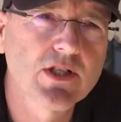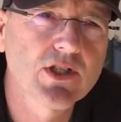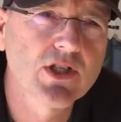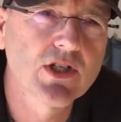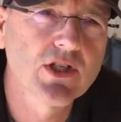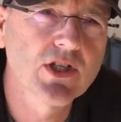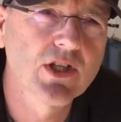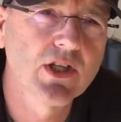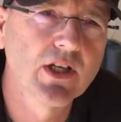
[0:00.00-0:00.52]
It's
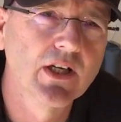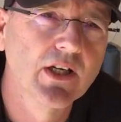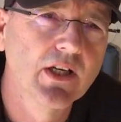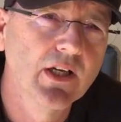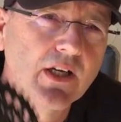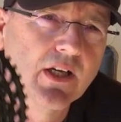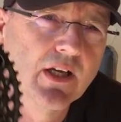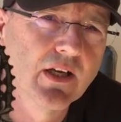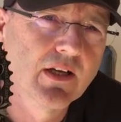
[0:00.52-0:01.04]
just the
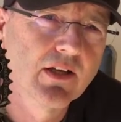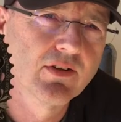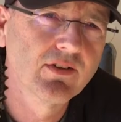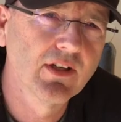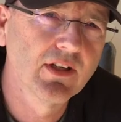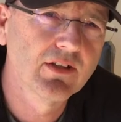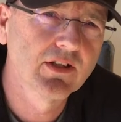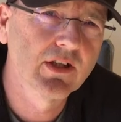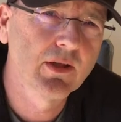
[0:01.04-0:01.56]

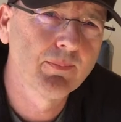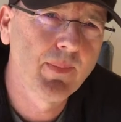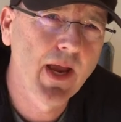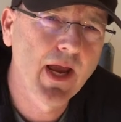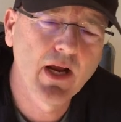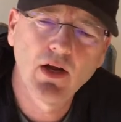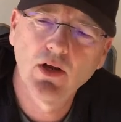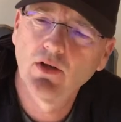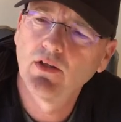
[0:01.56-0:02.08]
cassette at the
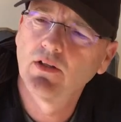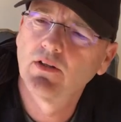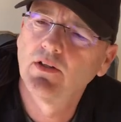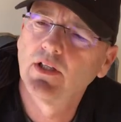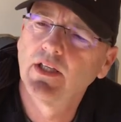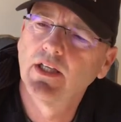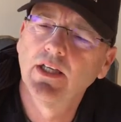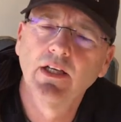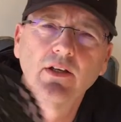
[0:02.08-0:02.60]
back,
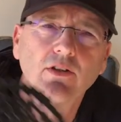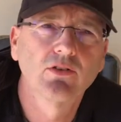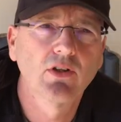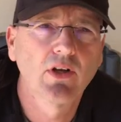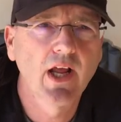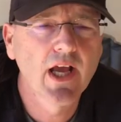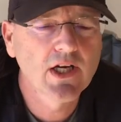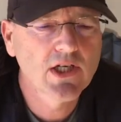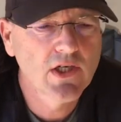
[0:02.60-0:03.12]
the gears
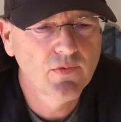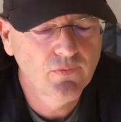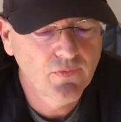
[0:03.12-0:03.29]
that are actually